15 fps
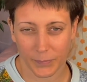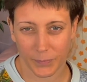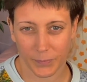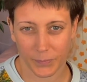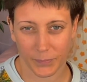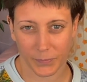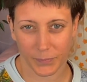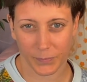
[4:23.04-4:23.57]

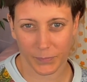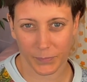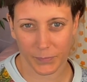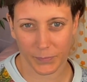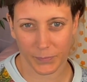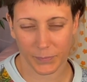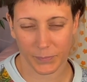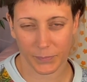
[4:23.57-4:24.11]

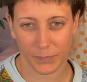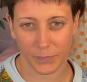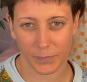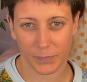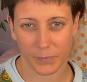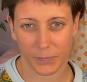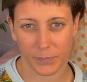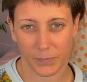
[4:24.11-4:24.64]

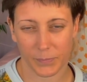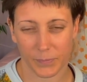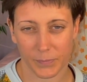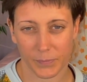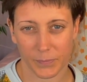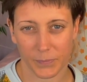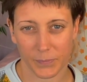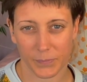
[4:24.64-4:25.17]

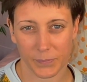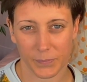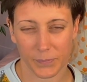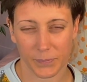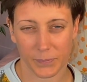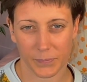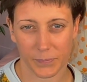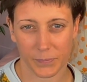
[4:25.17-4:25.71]

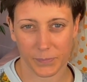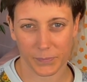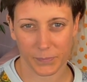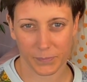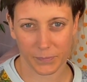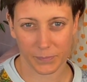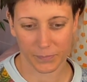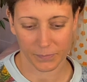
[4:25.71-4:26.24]
(silence)